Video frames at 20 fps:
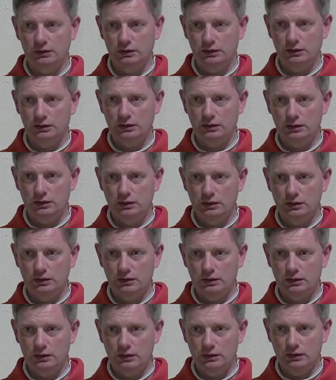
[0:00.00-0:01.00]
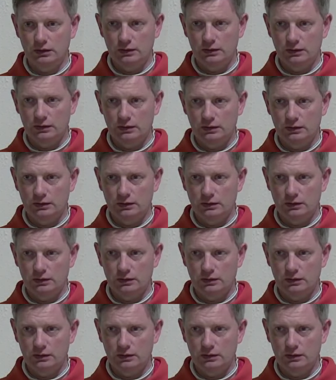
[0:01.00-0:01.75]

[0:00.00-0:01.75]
Nobody speaks.